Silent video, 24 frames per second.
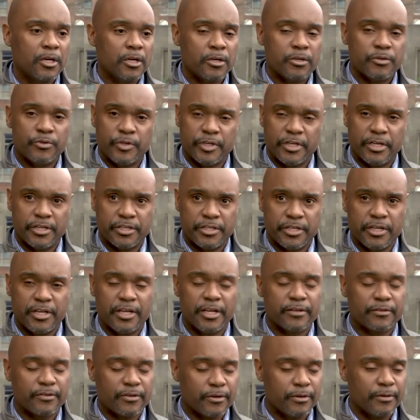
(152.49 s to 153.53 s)
She, she
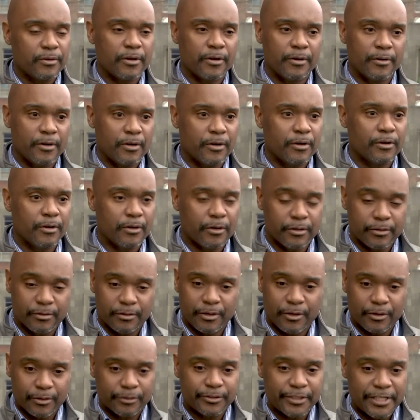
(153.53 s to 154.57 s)
gets her, her, her,
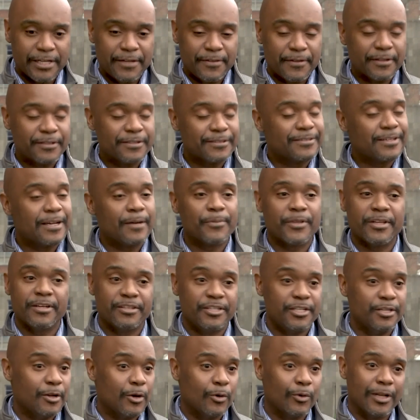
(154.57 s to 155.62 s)
her teeth into something and
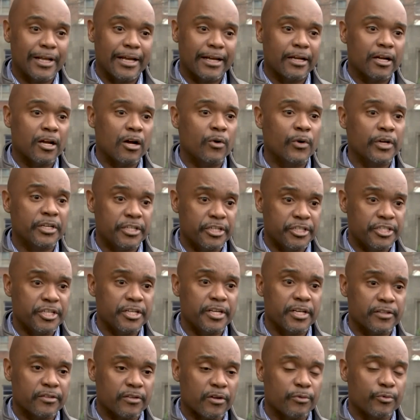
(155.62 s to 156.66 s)
she don't let go until she
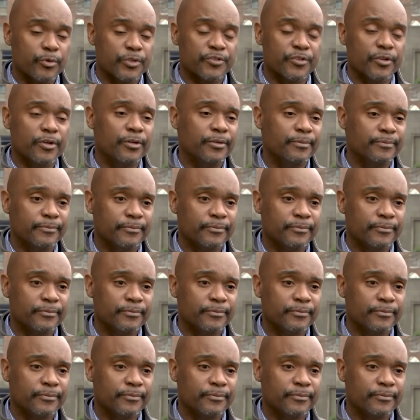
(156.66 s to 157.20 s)
gets her result.